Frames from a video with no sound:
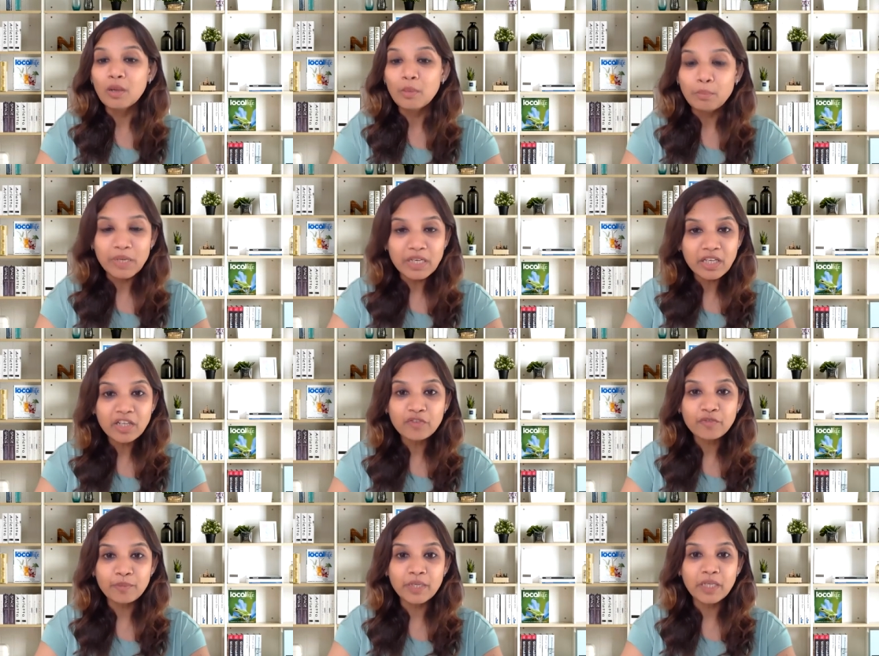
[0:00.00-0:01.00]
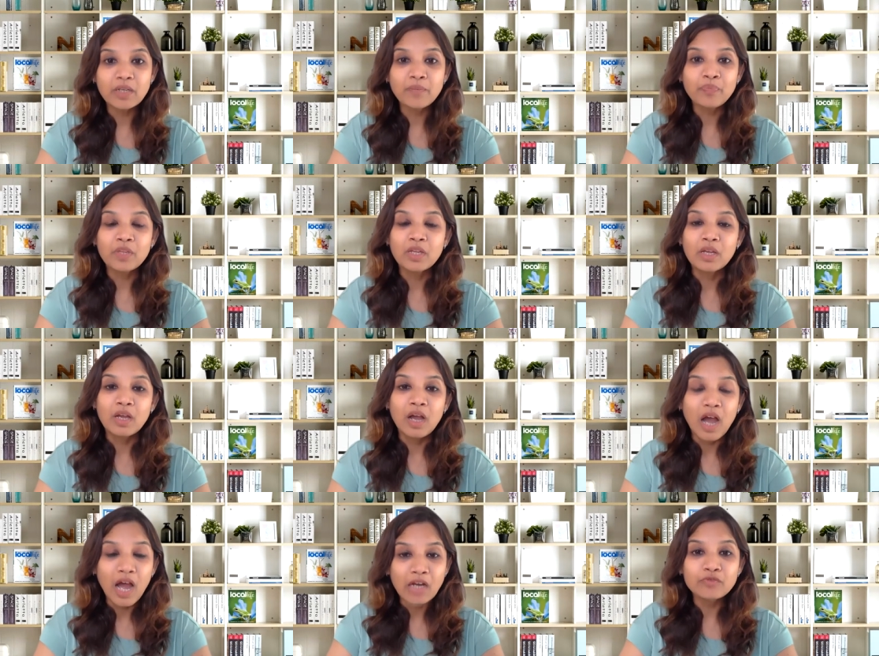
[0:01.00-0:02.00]
Believe me,
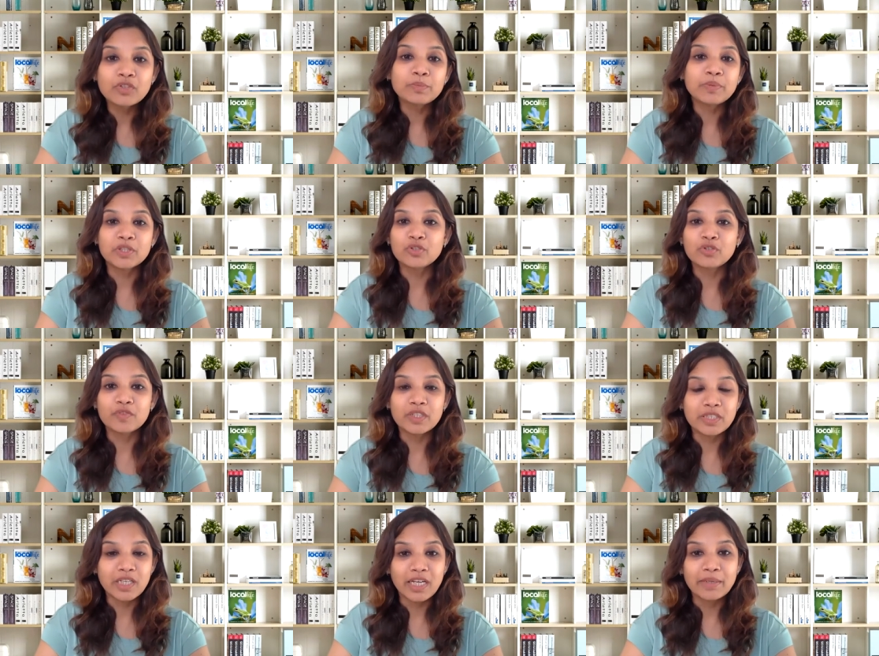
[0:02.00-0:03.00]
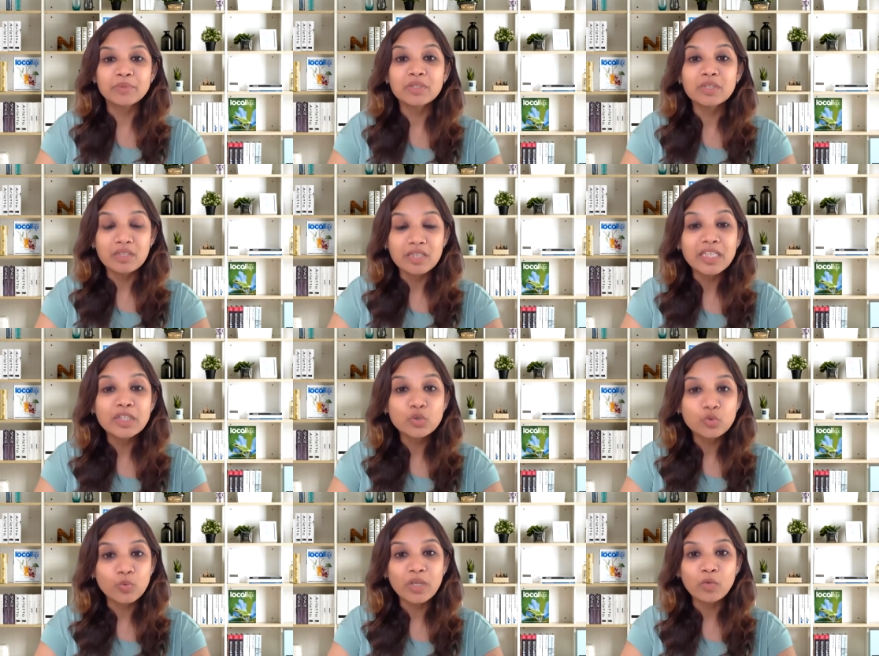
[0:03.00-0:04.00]
100% of the times,
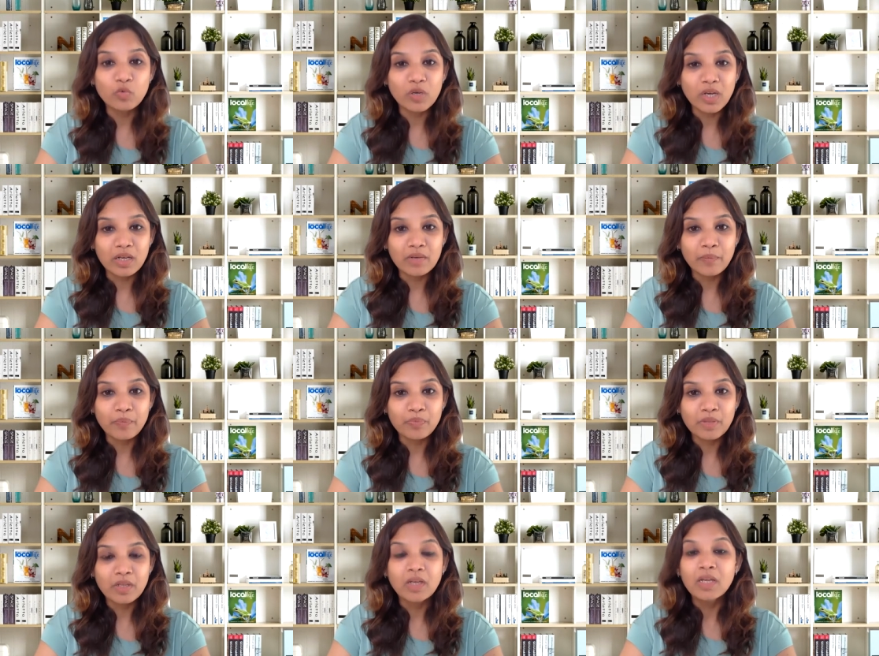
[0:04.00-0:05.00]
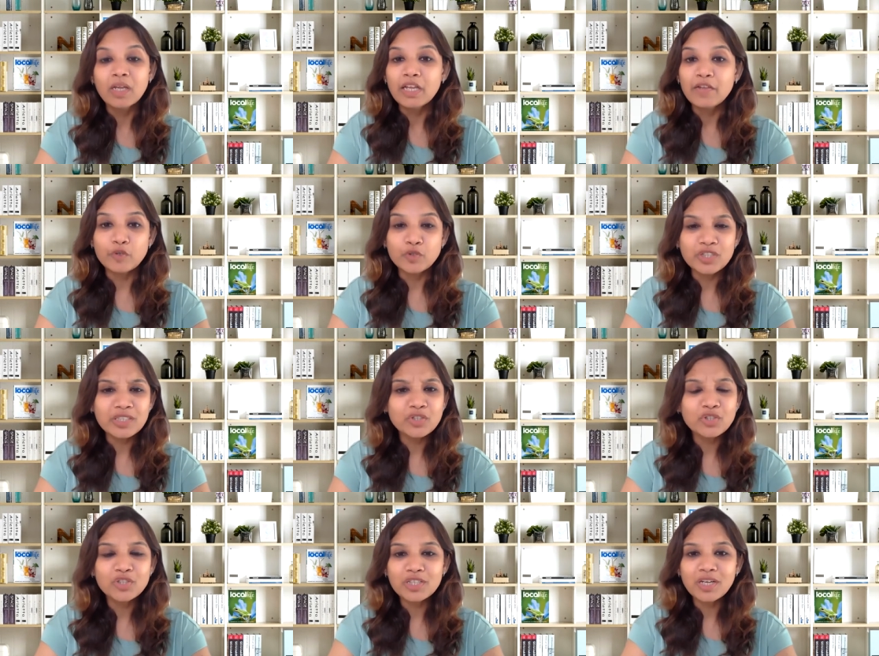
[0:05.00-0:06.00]
this will work. If you
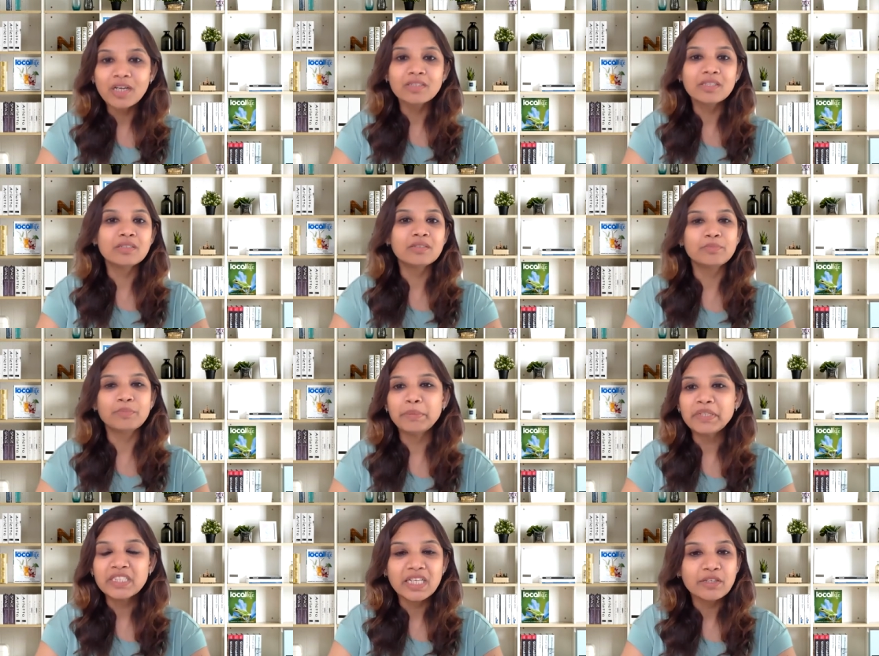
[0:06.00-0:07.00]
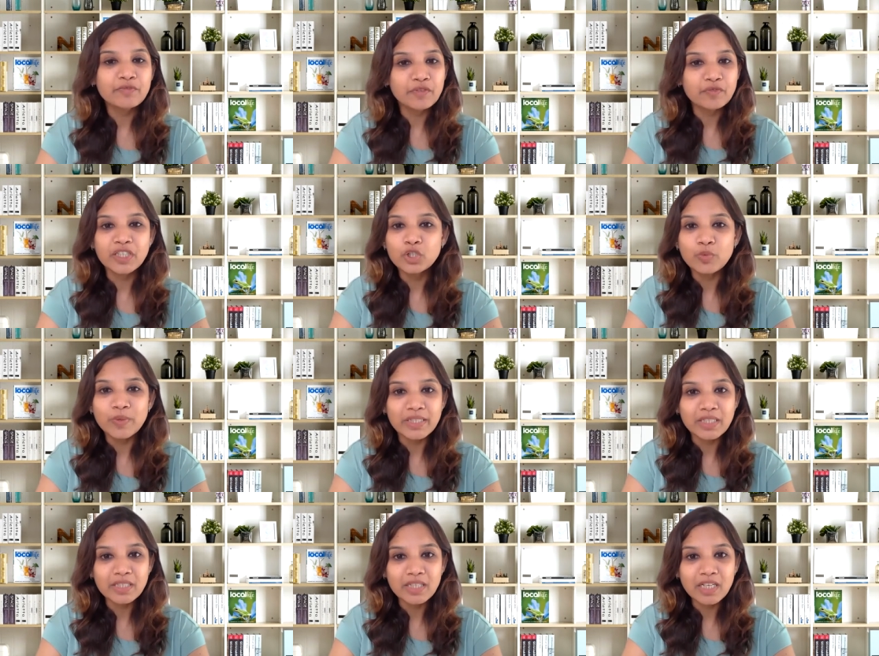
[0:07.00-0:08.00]
just chant it maybe 10, 15,
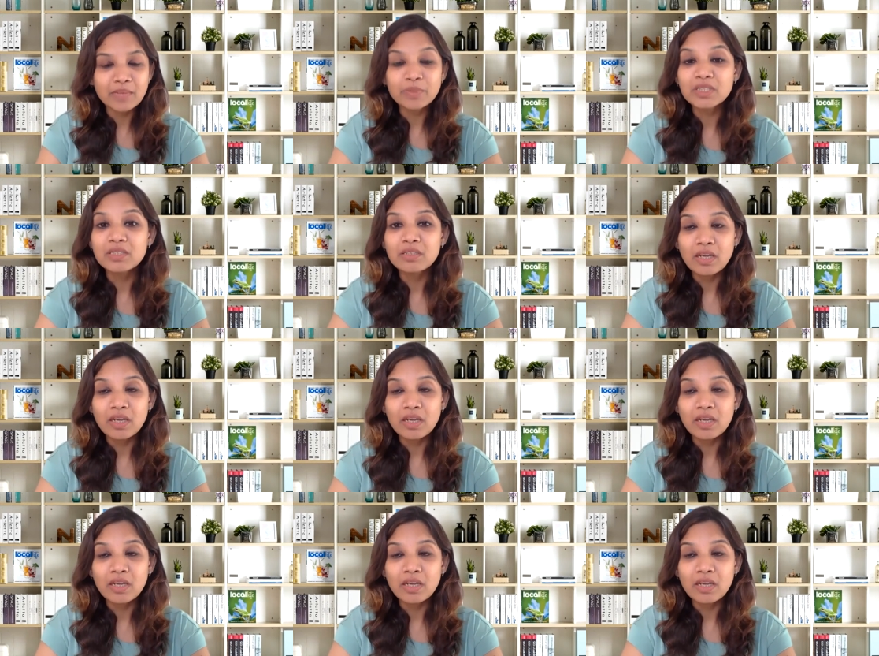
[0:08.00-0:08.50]
20 times,